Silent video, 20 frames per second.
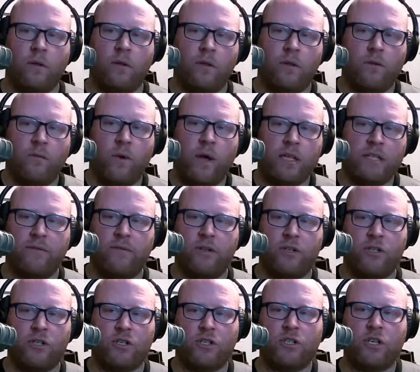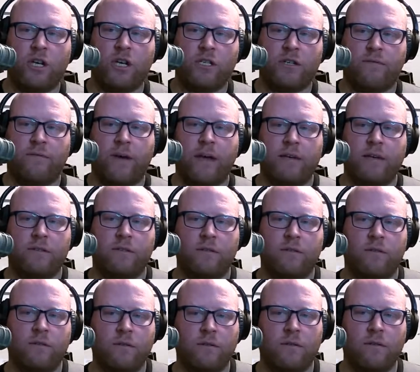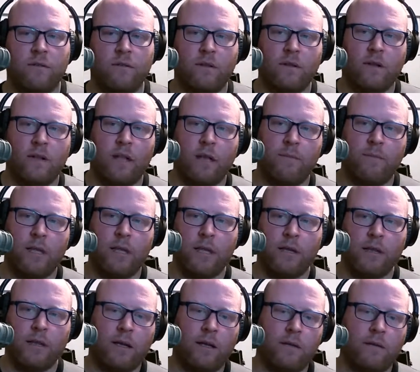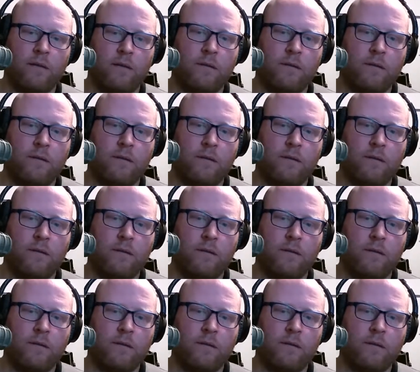The rest of it just justifies the claim in the headline.